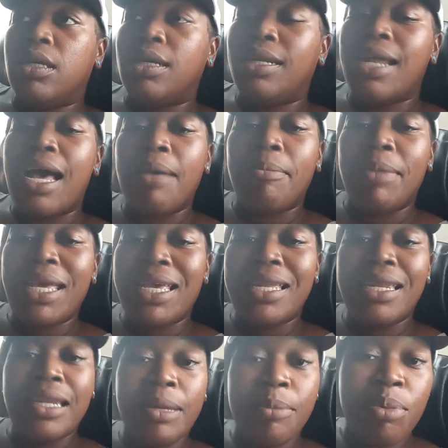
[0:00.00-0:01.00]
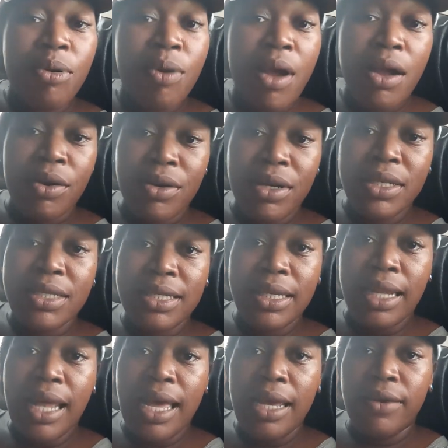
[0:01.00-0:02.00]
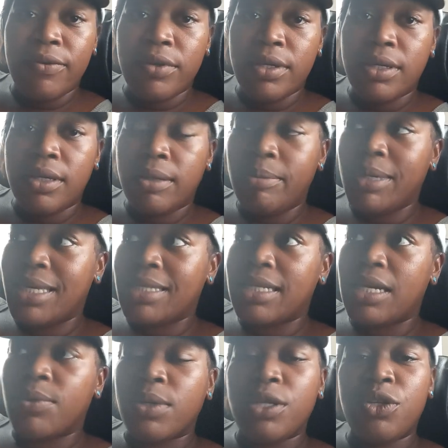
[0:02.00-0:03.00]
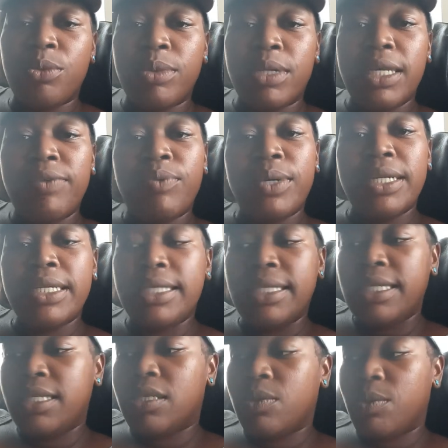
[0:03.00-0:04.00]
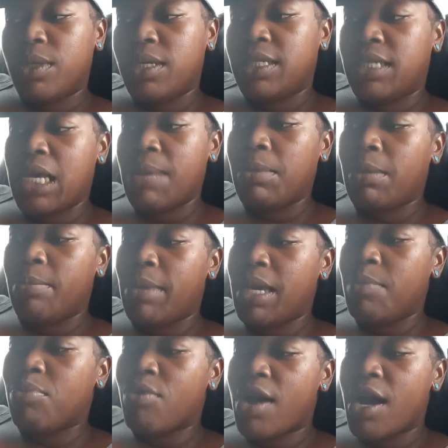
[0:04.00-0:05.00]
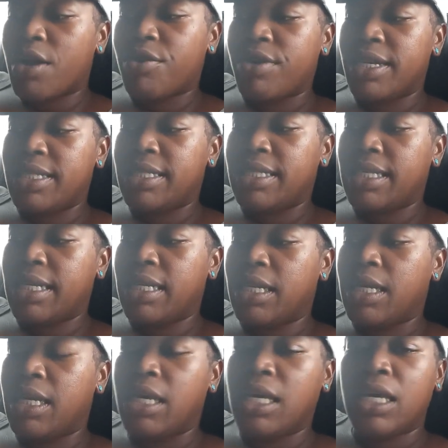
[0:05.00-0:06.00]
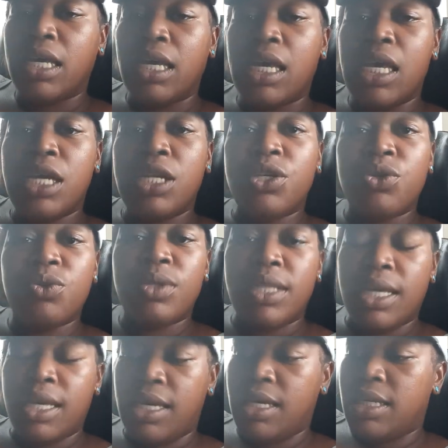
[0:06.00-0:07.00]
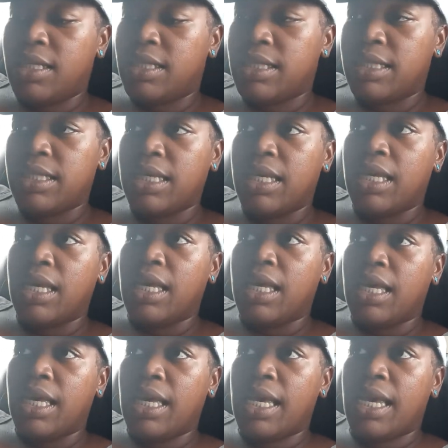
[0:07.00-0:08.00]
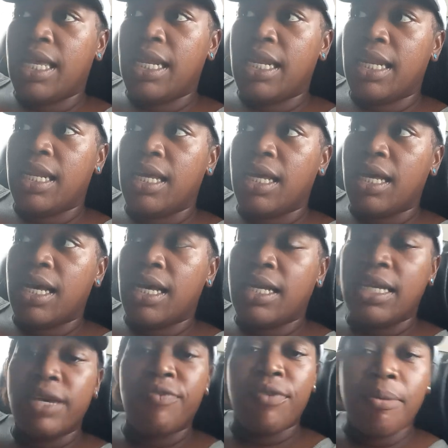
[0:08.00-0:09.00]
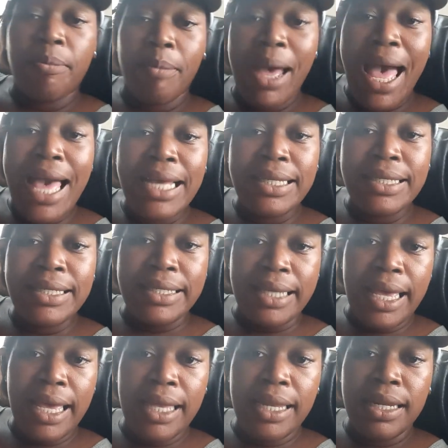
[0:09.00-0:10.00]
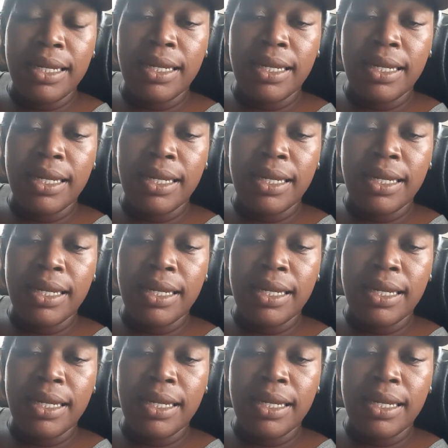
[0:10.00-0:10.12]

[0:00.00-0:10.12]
not making any progress in life. Because I really do believe we're in a season where it's time to make progress and do things in a different mindset,